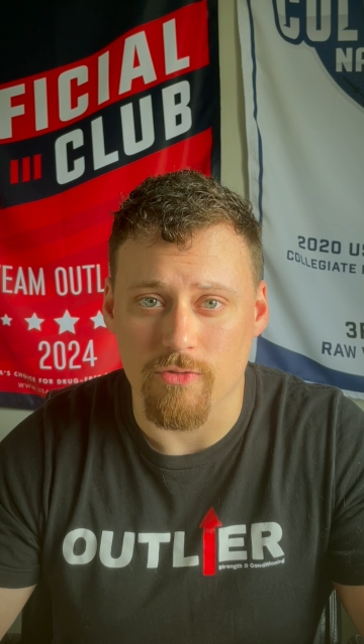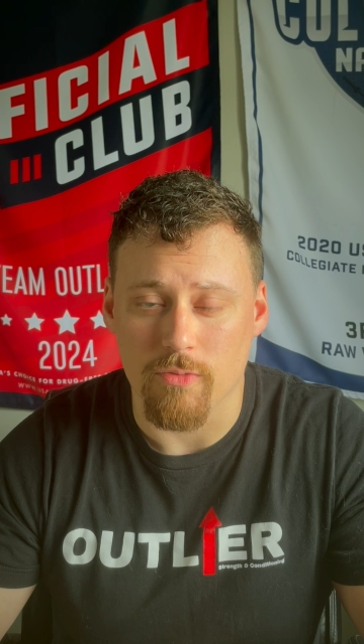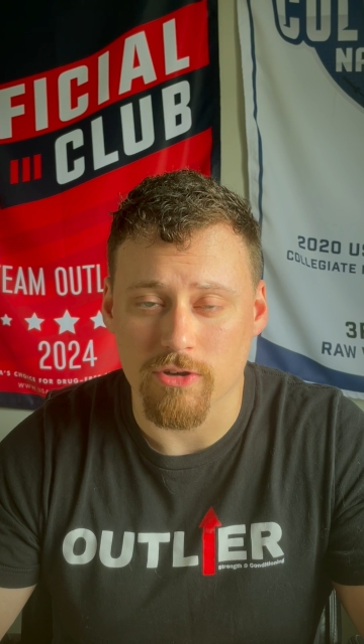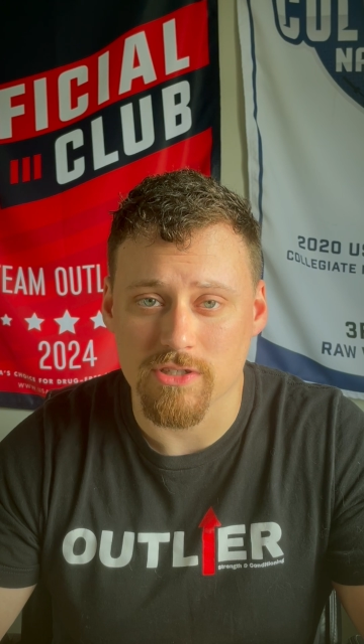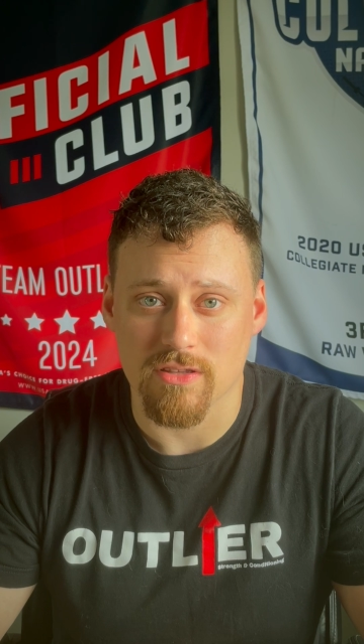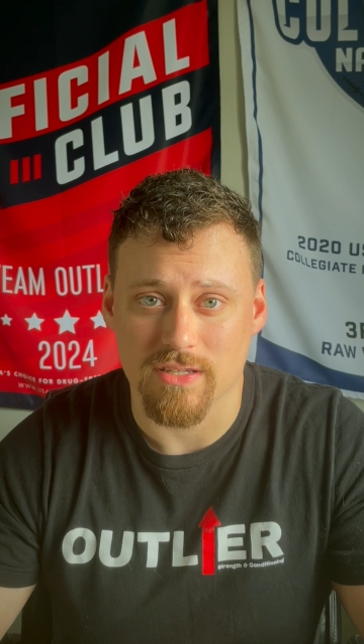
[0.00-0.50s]

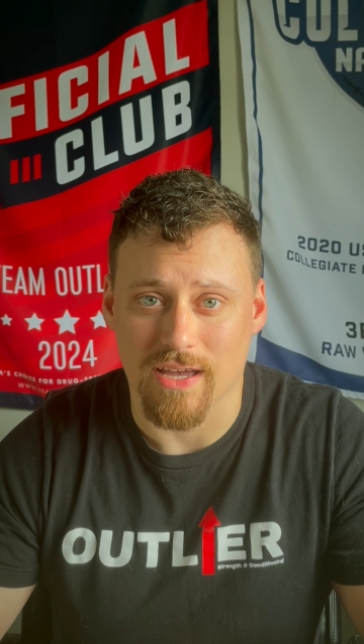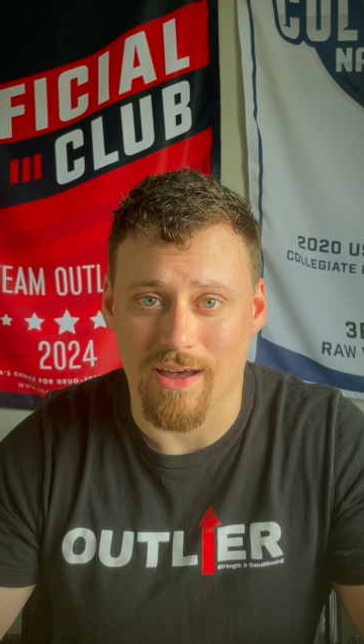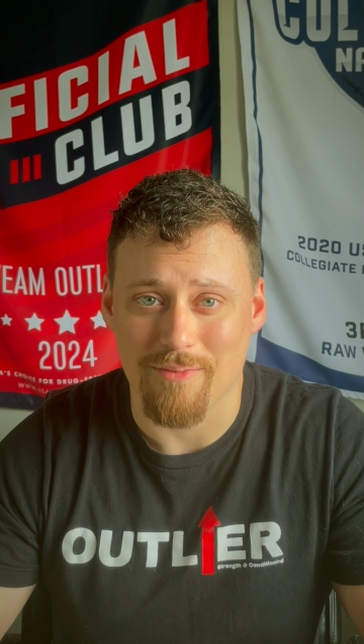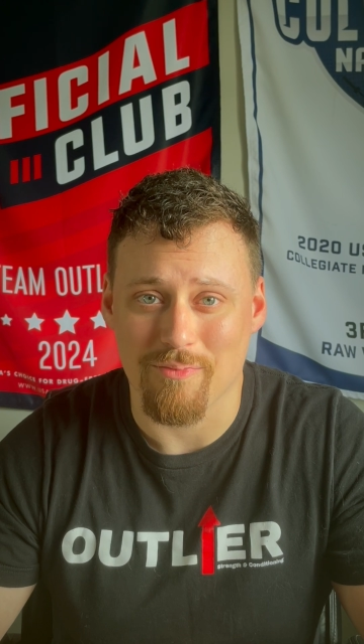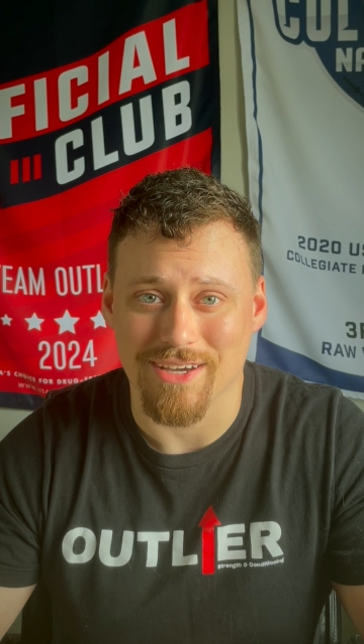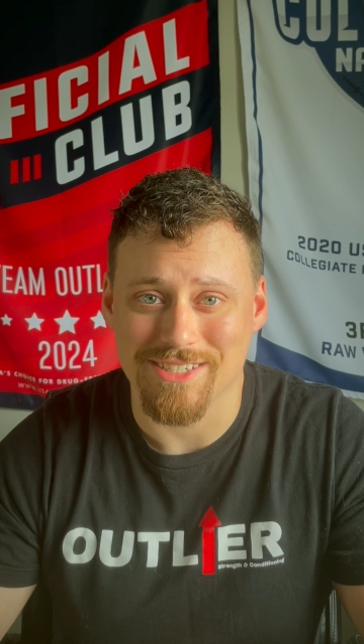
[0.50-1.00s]
most of the
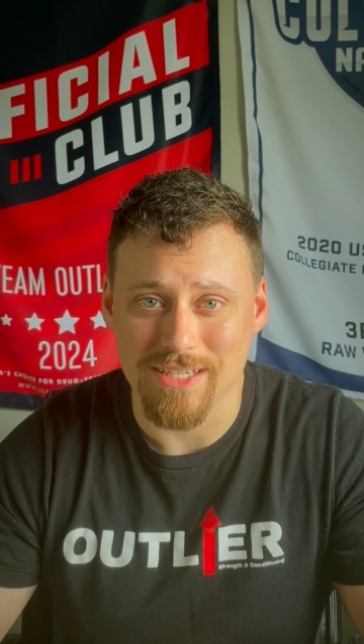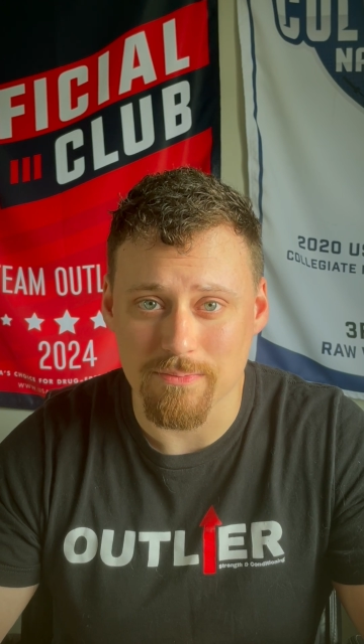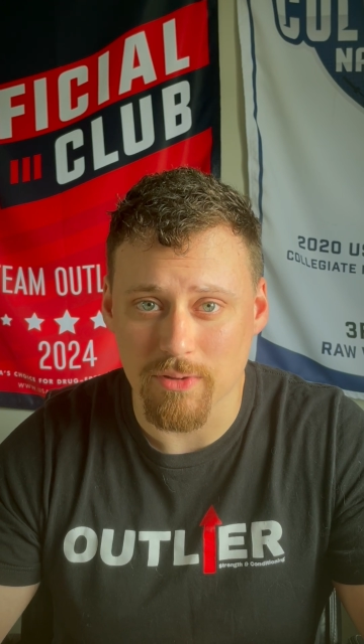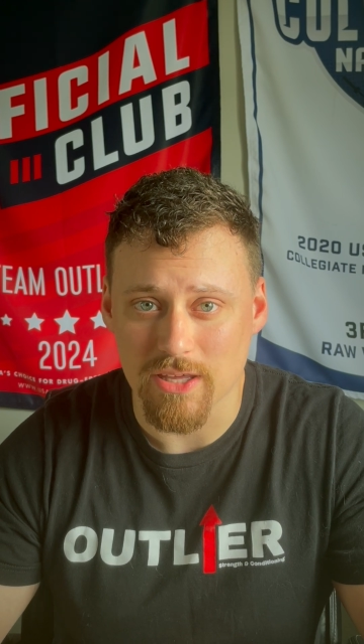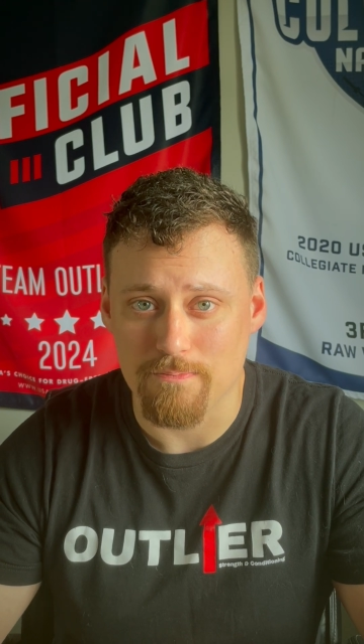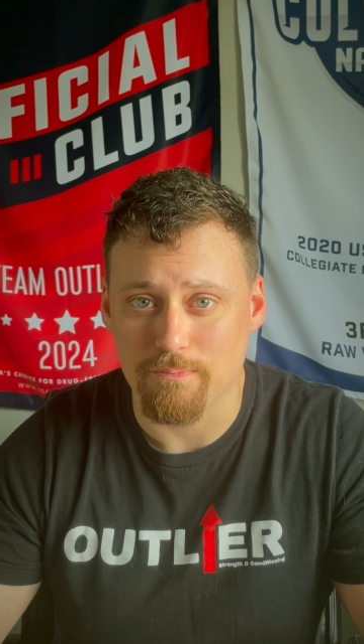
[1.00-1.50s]
time by
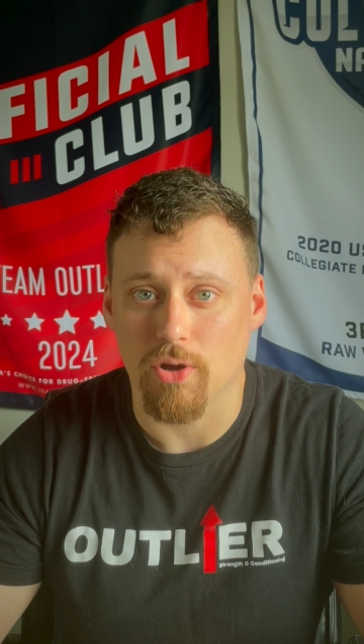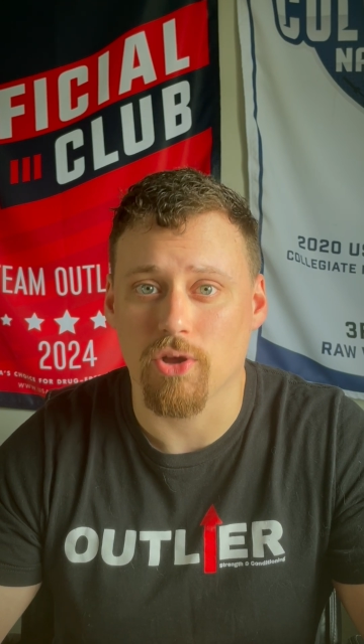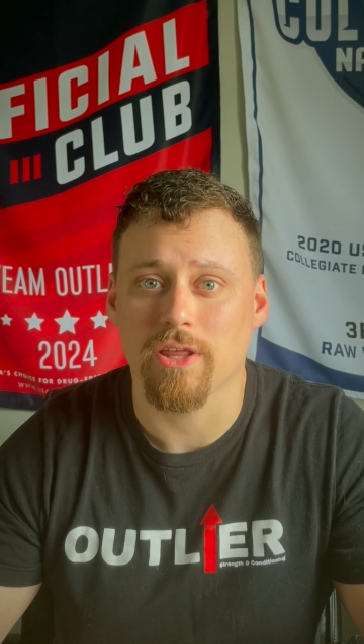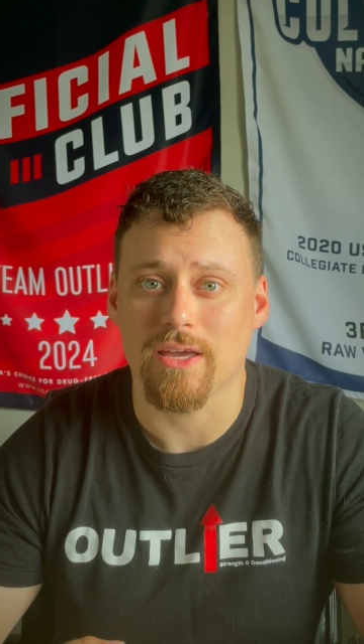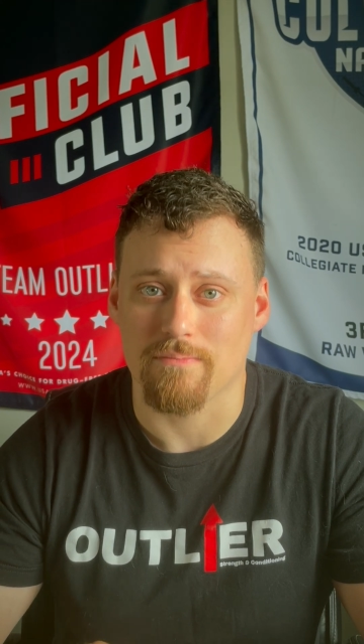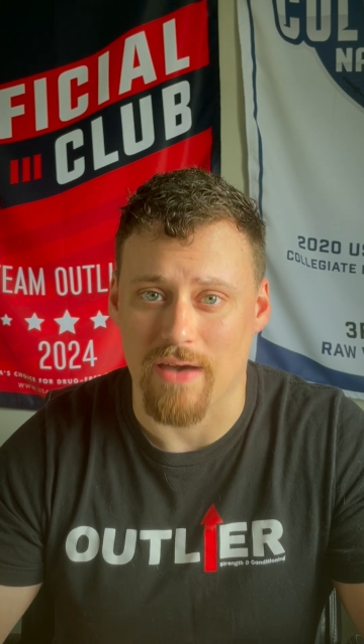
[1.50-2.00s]
simply
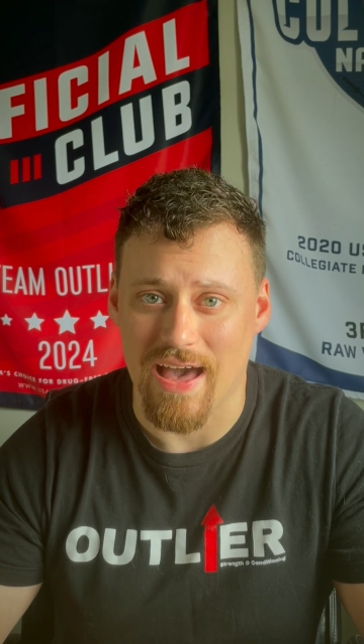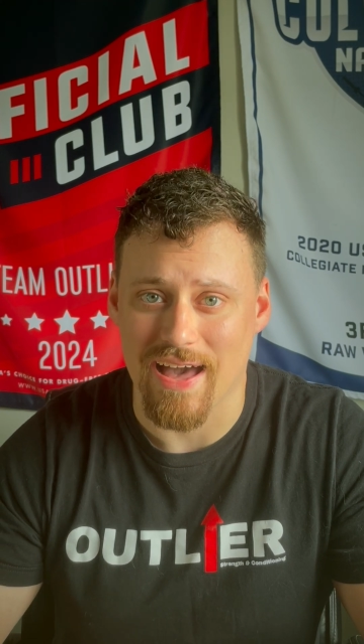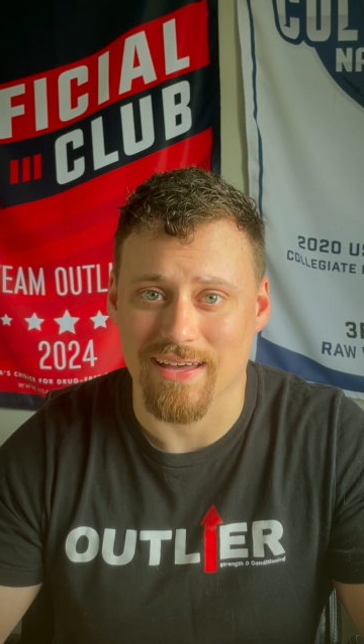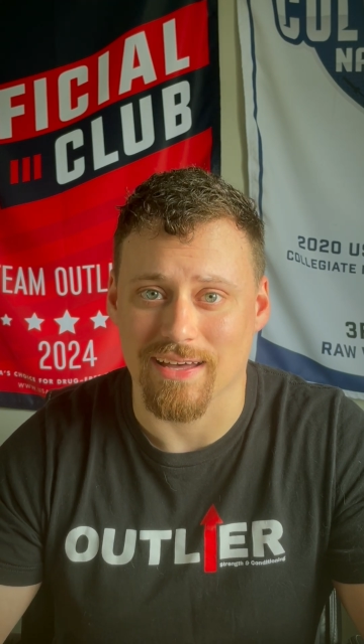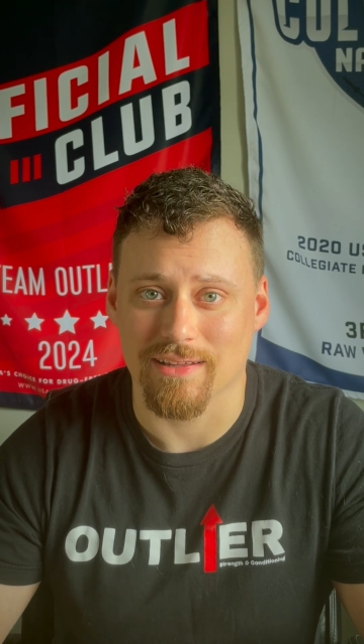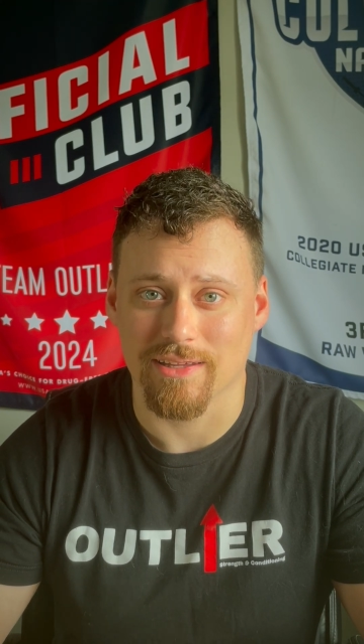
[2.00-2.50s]
pulling
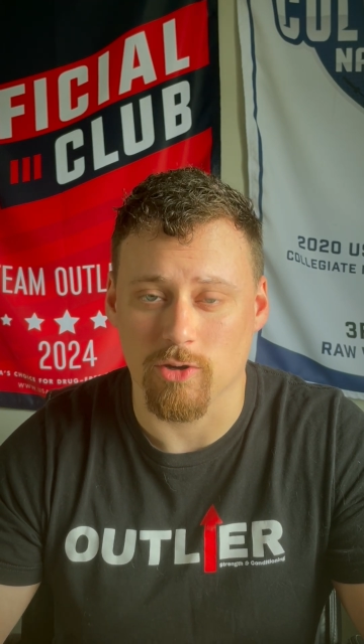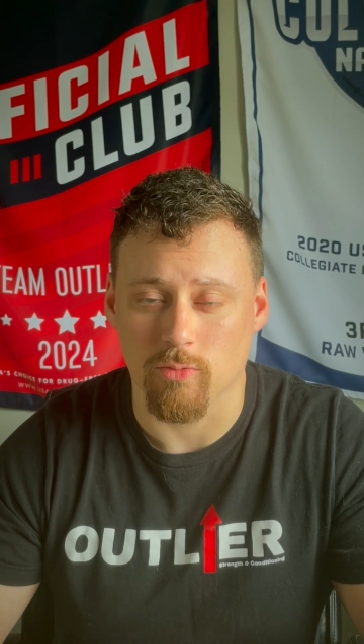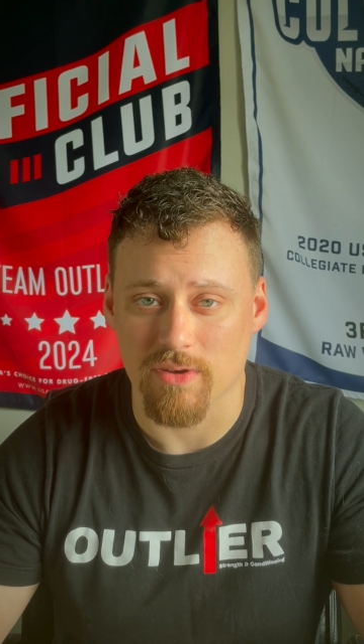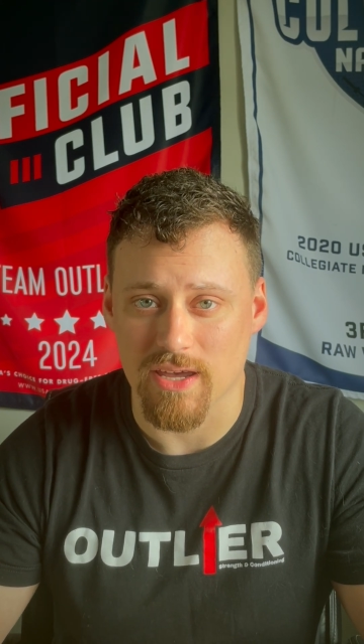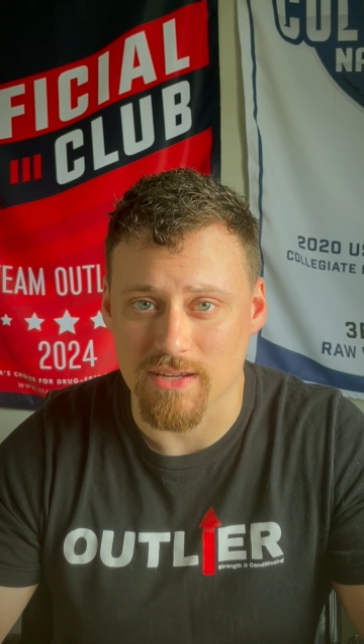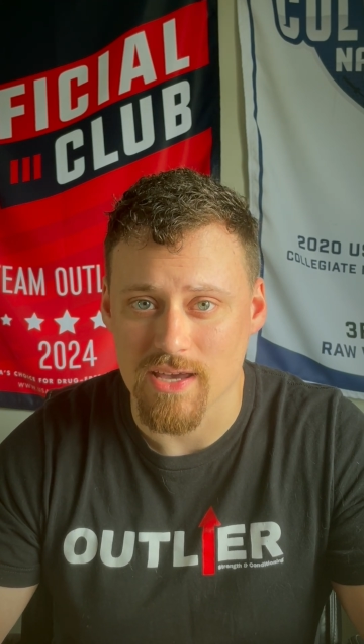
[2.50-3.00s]
back a little
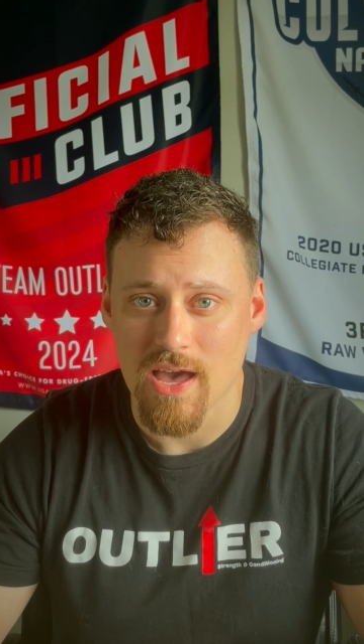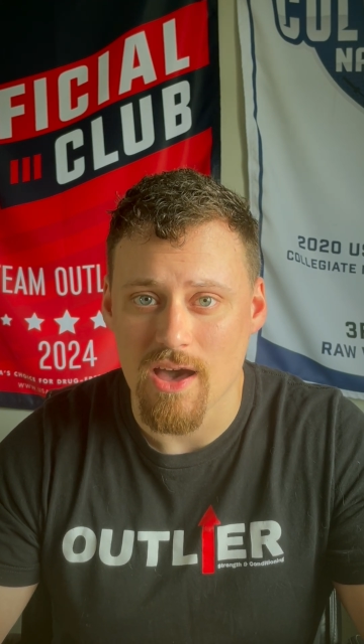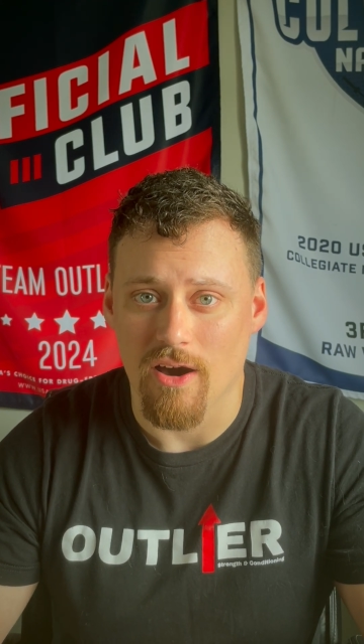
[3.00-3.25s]
bit